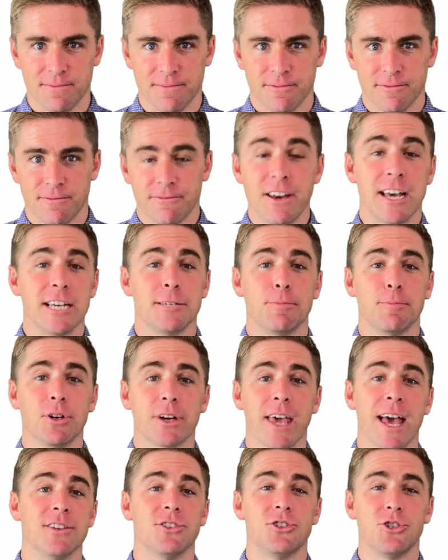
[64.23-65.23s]
Facebook
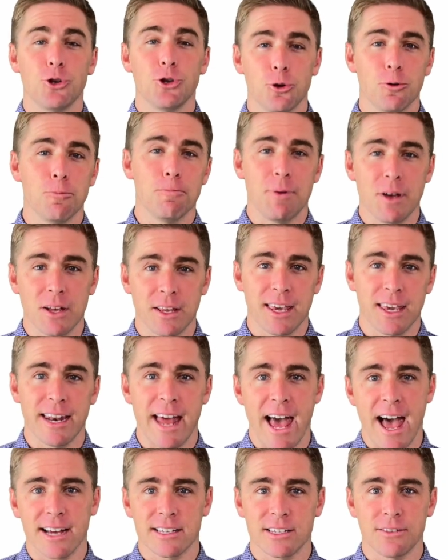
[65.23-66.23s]
has 2 billion
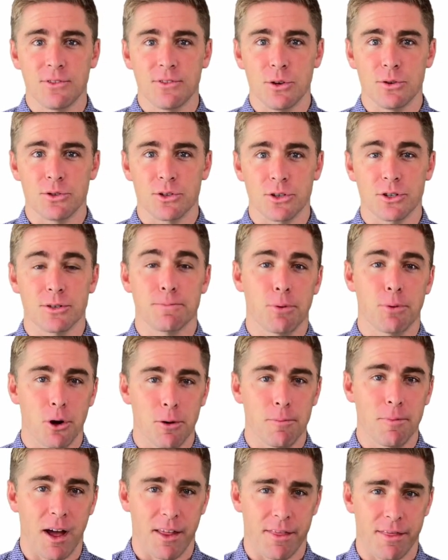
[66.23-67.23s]
active users per
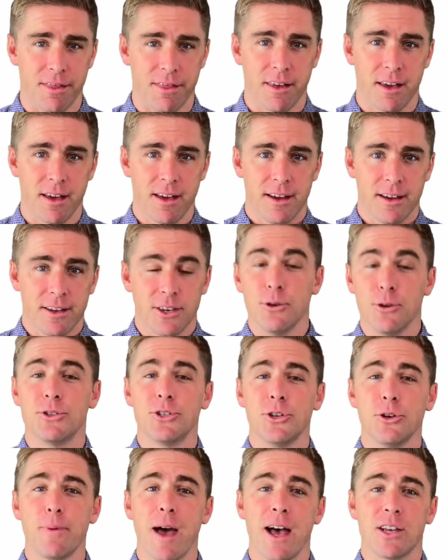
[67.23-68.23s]
month.
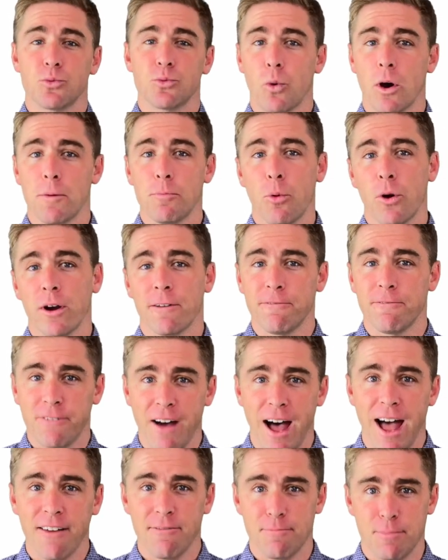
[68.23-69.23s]
YouTube has
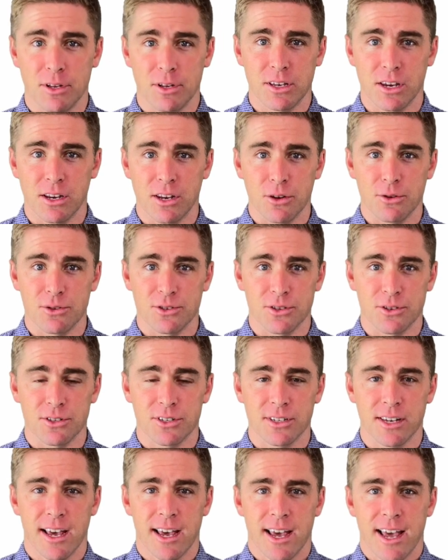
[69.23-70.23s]
1.5 billion
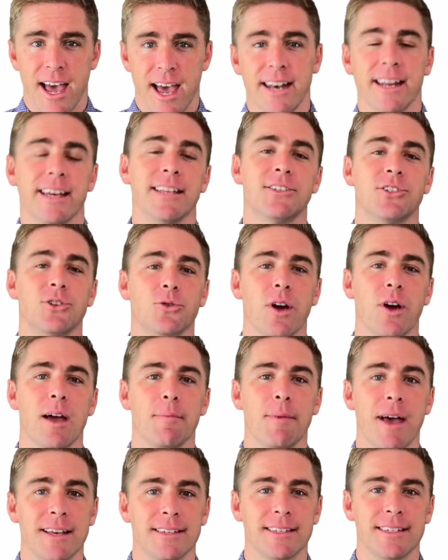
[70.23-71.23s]
users, and
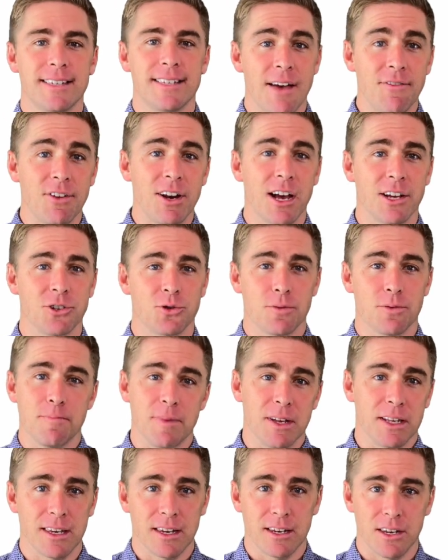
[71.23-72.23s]
Instagram has 700
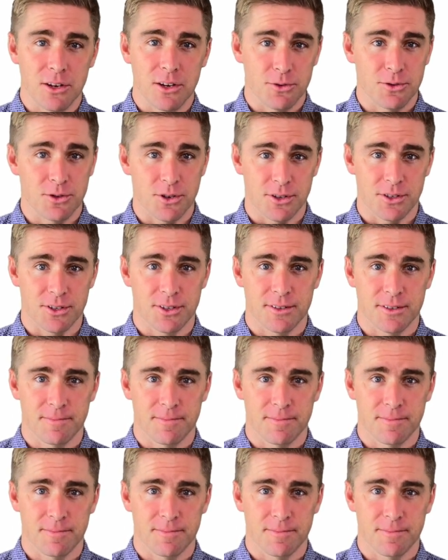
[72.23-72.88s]
million users.